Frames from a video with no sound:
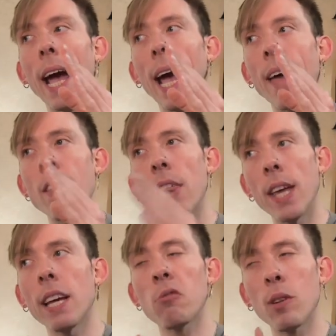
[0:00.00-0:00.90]
And the
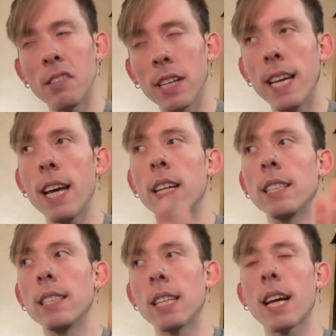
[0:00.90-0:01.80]
thing is, once
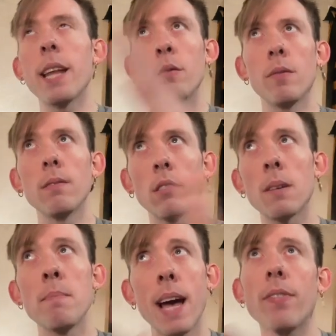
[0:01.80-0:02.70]
again, to kind of
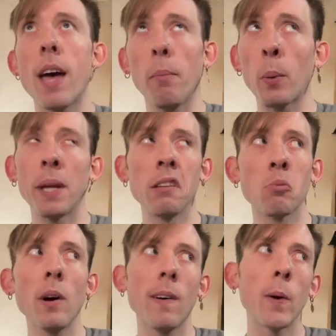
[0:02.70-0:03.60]
combat that point as
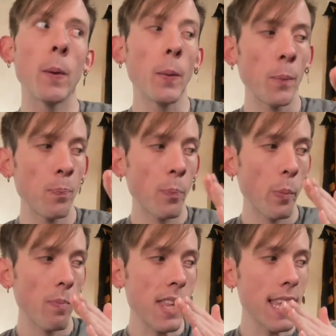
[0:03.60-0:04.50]
well,
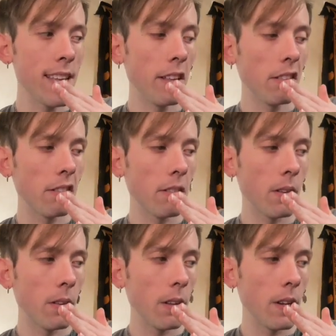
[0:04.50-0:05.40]
is,
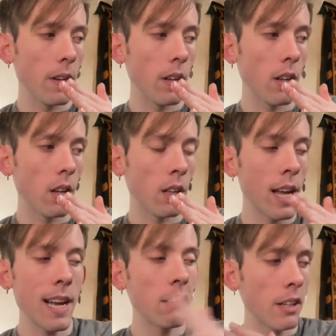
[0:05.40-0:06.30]

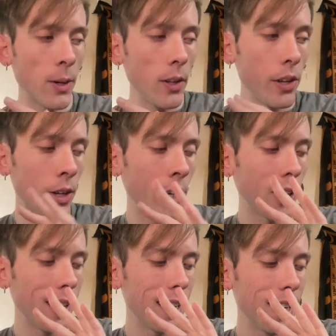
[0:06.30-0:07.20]
like I said earlier,
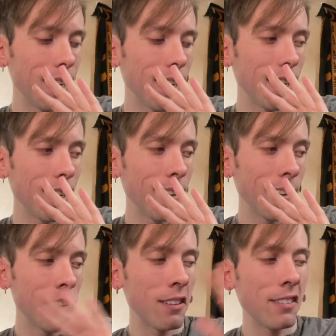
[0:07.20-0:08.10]

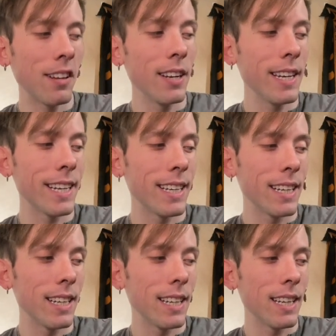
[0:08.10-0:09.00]
the sun
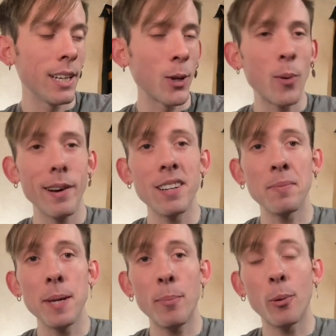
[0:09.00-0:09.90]
and Aquarius
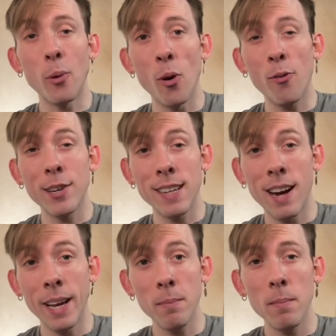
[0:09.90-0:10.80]
people over
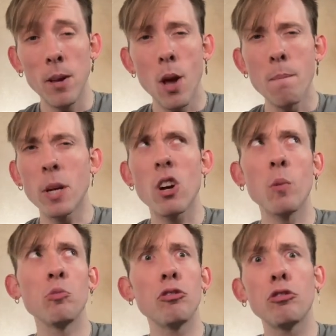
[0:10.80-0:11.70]
time
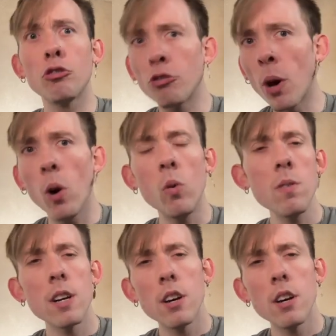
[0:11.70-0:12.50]
becomes so